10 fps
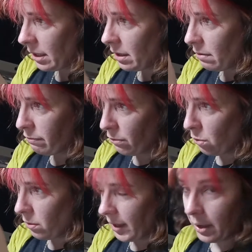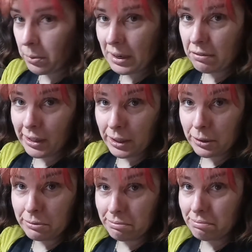4 equally
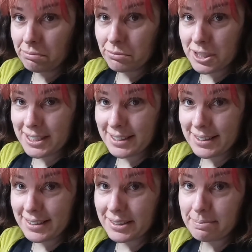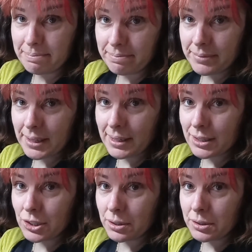valued resistors that I
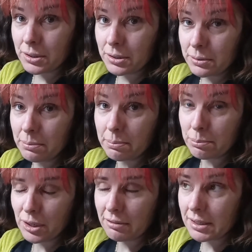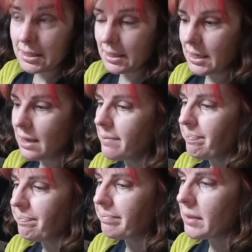showed you previously.
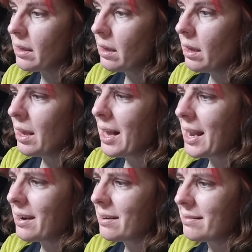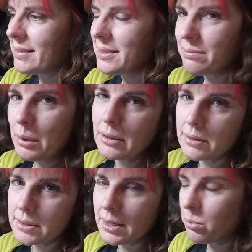And well,
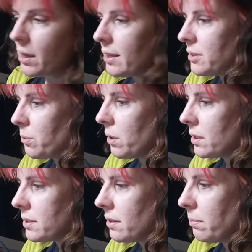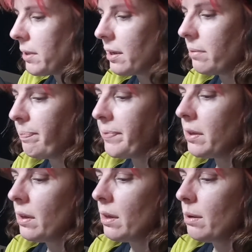you'll see why it's the worst in a minute.
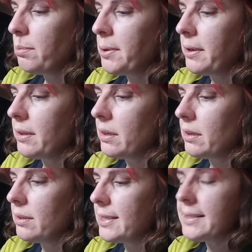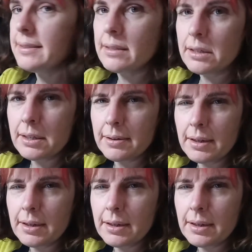But this is a